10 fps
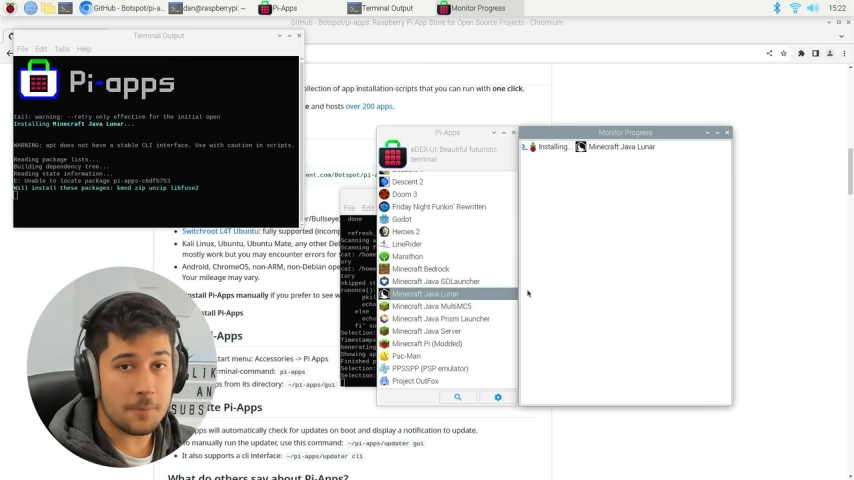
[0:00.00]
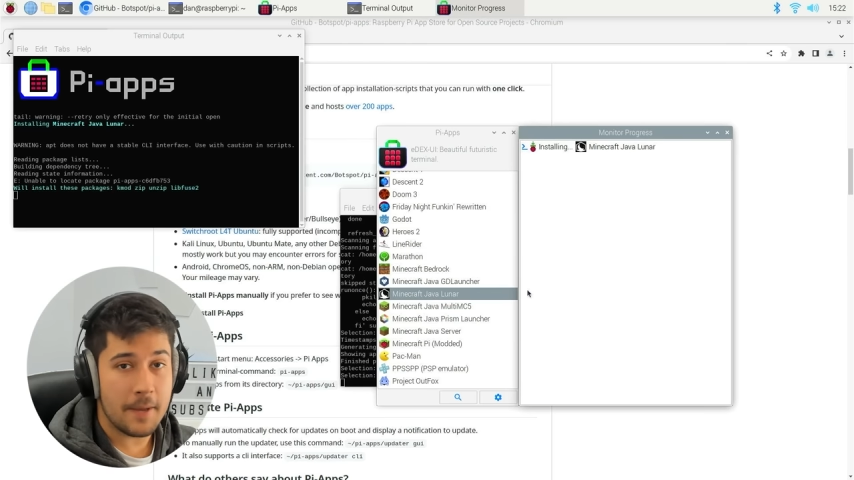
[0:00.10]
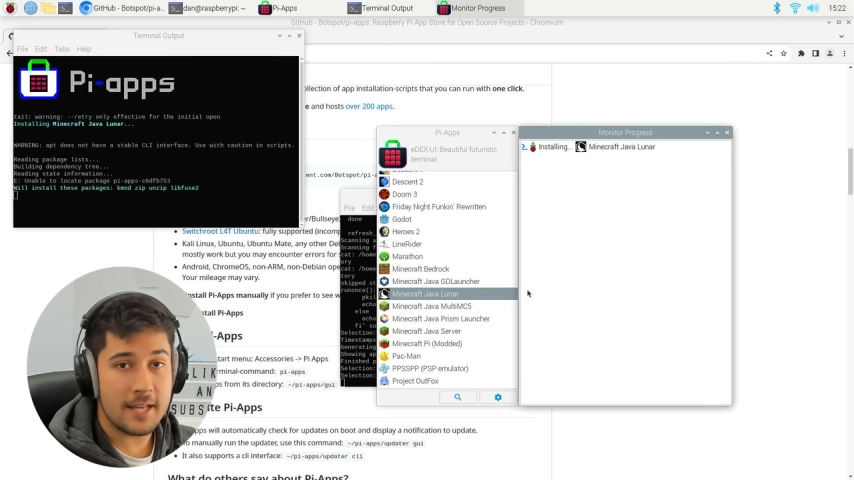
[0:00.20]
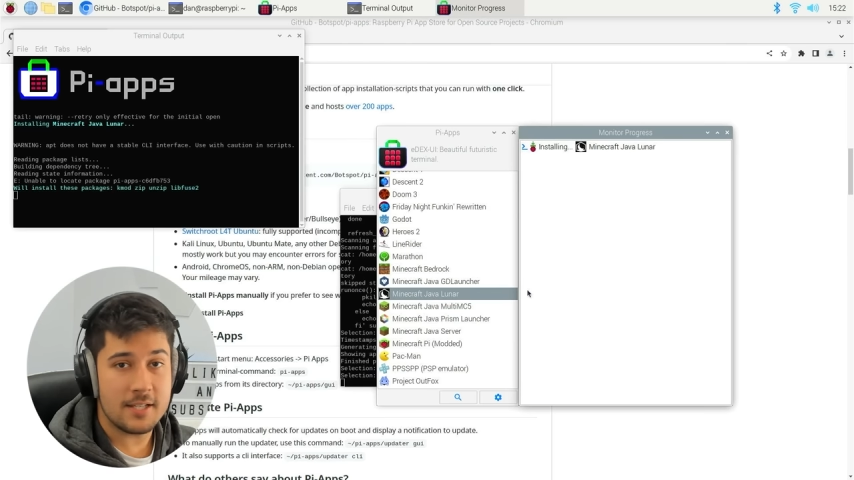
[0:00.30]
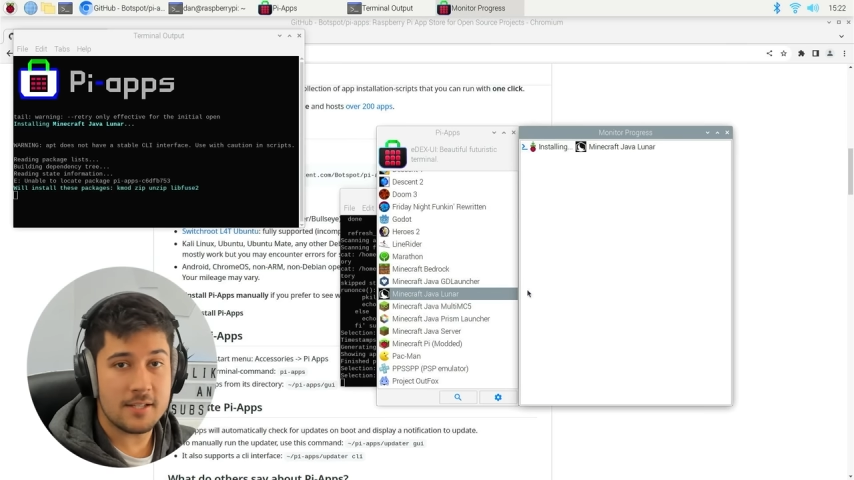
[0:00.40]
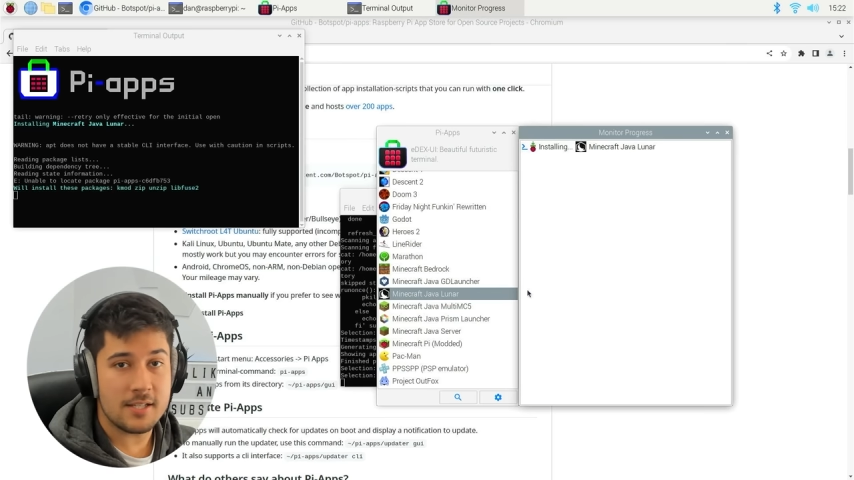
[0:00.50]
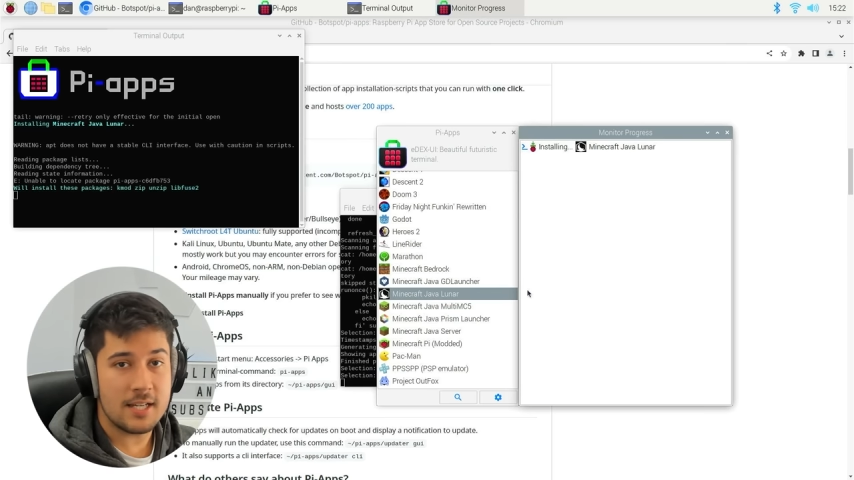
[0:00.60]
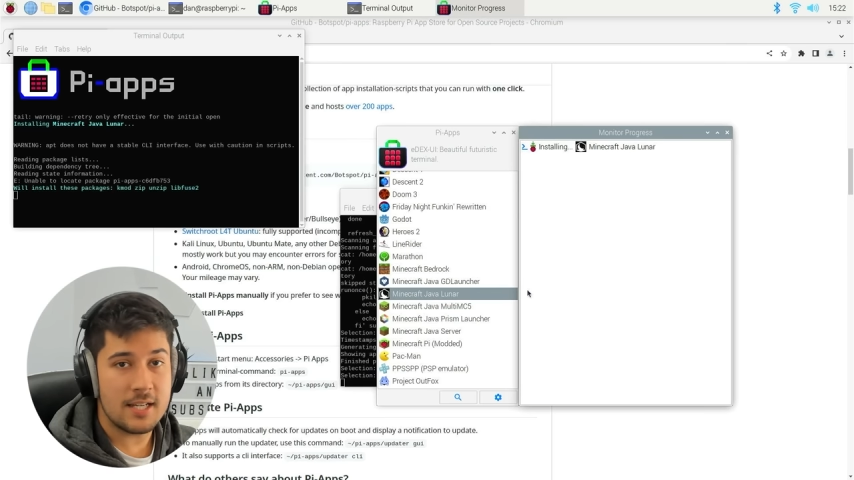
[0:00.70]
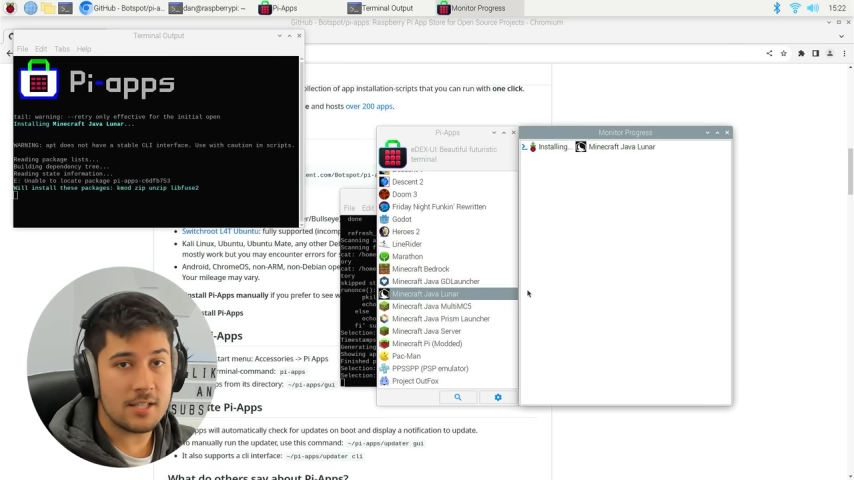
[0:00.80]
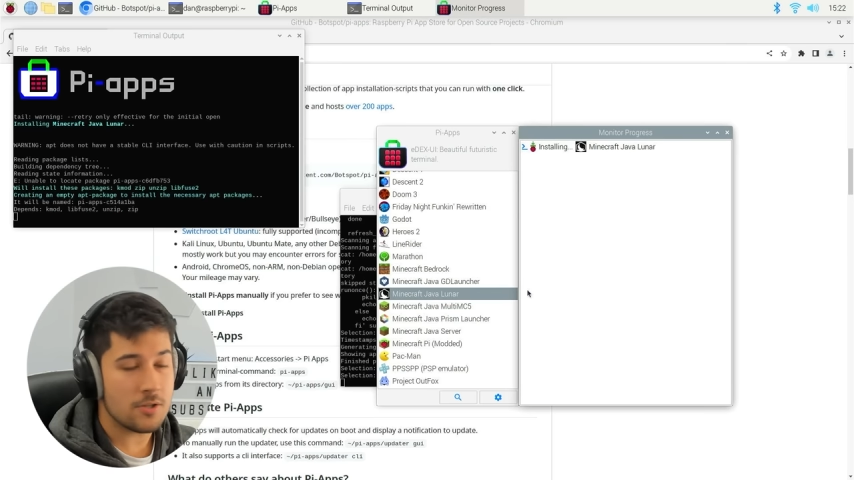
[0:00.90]

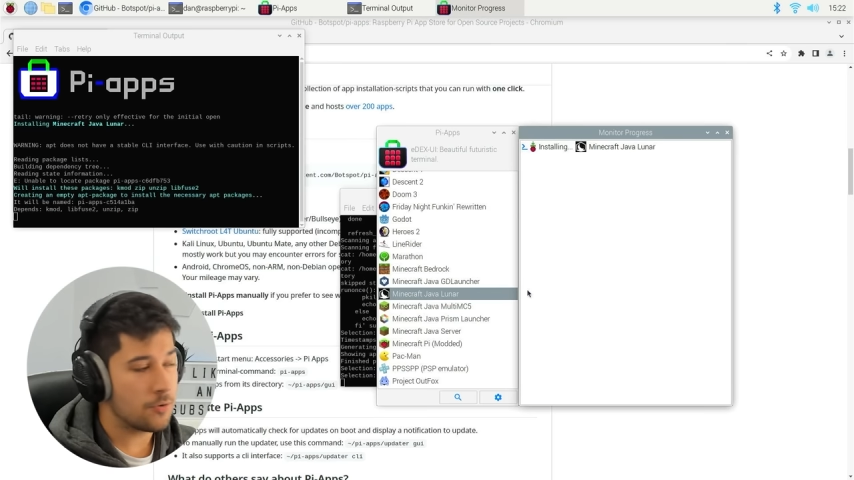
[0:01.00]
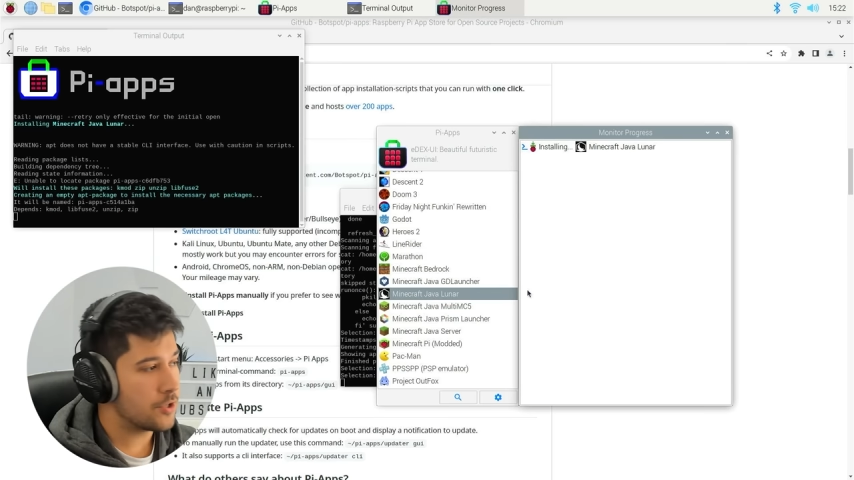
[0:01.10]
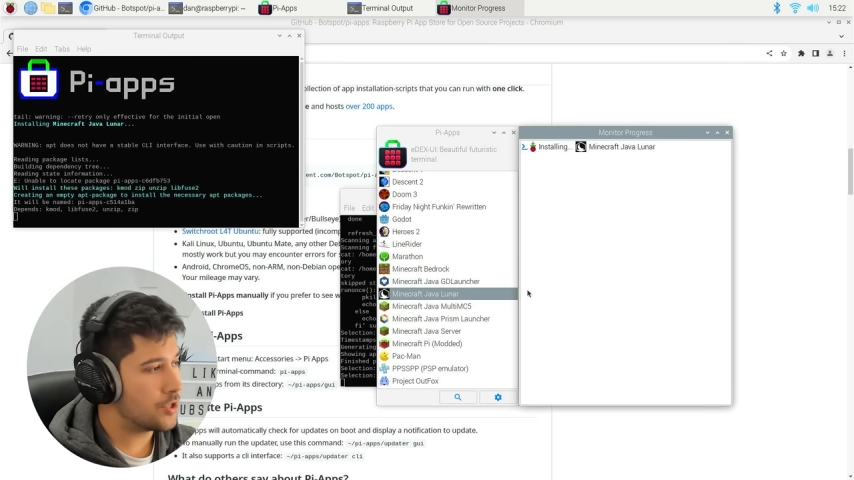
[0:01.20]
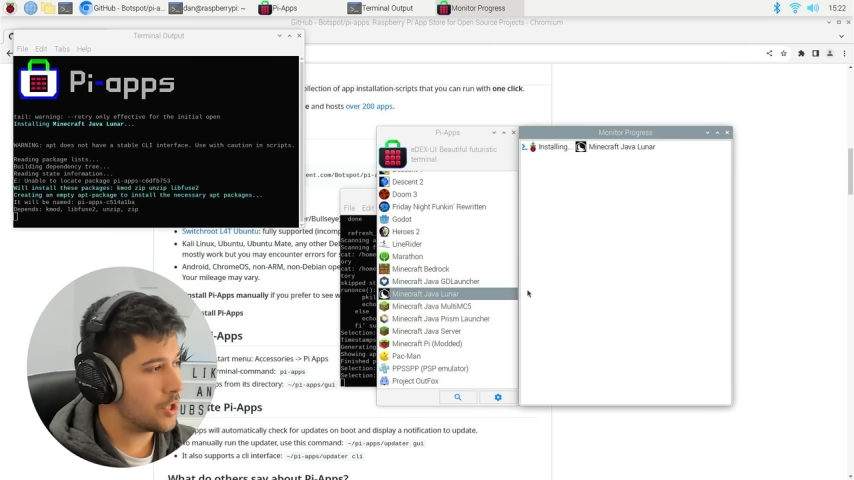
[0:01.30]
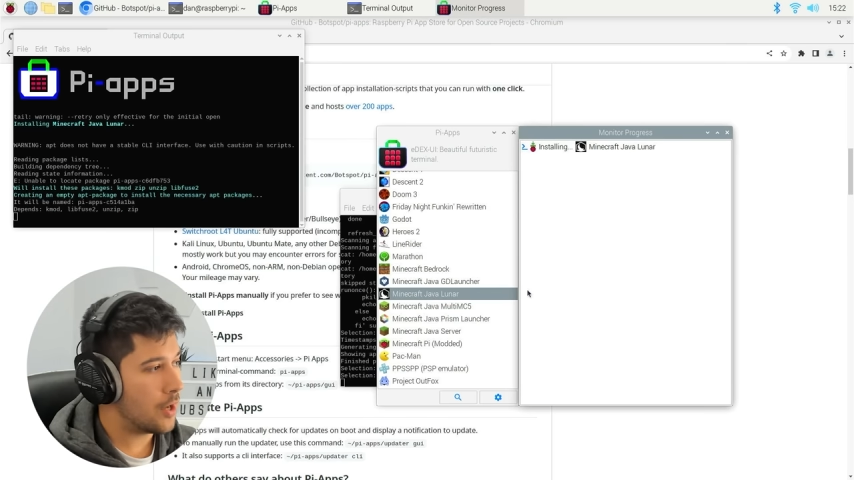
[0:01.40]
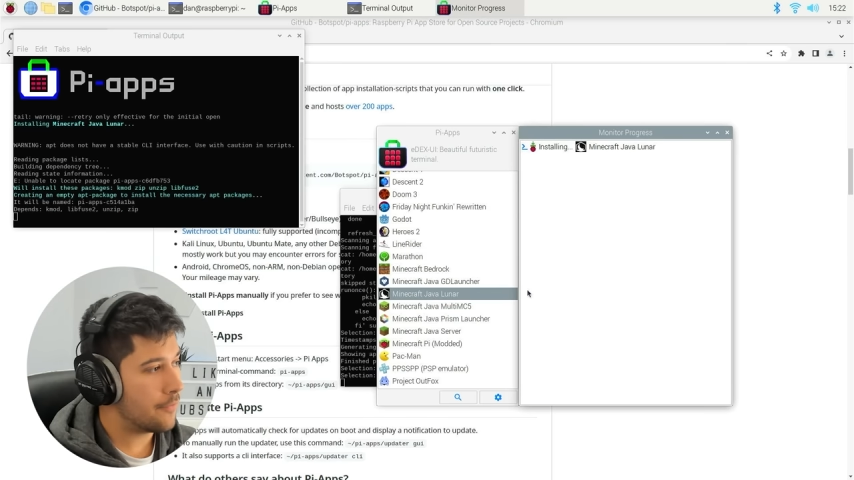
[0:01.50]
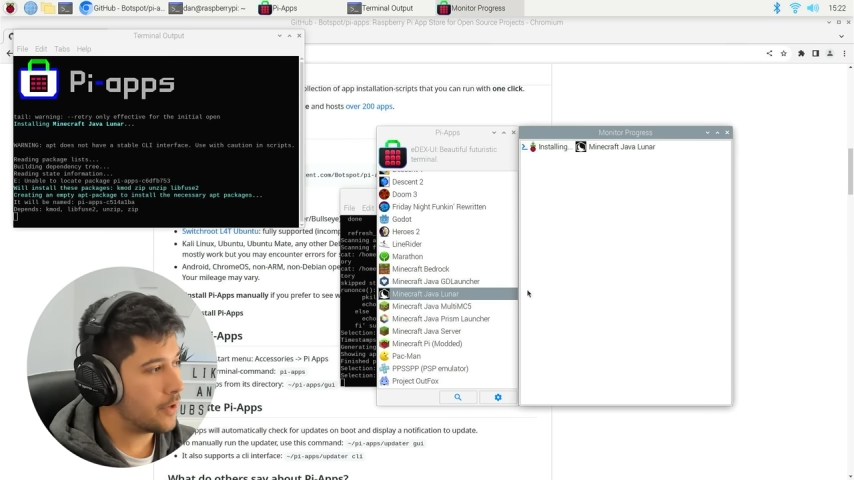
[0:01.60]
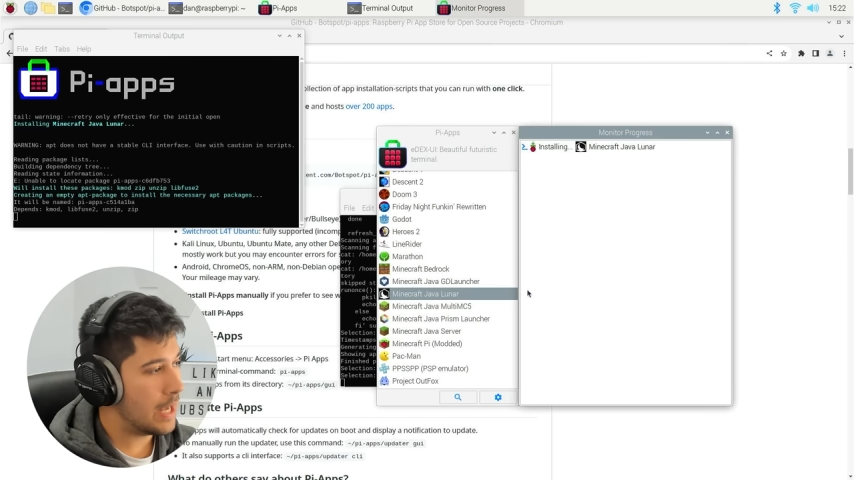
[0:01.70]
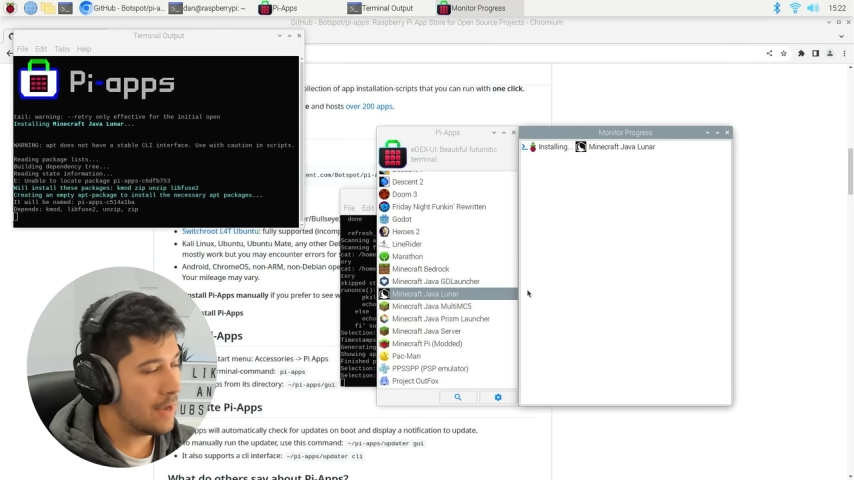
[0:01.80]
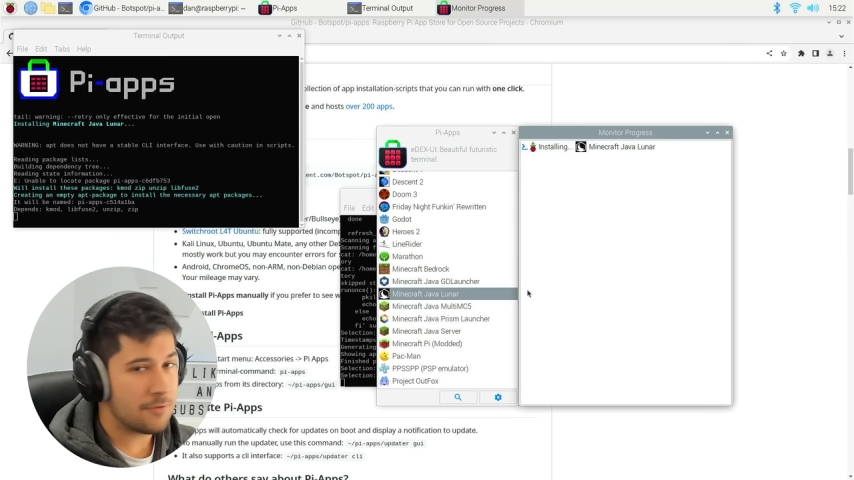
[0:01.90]
dependencies, all the Java,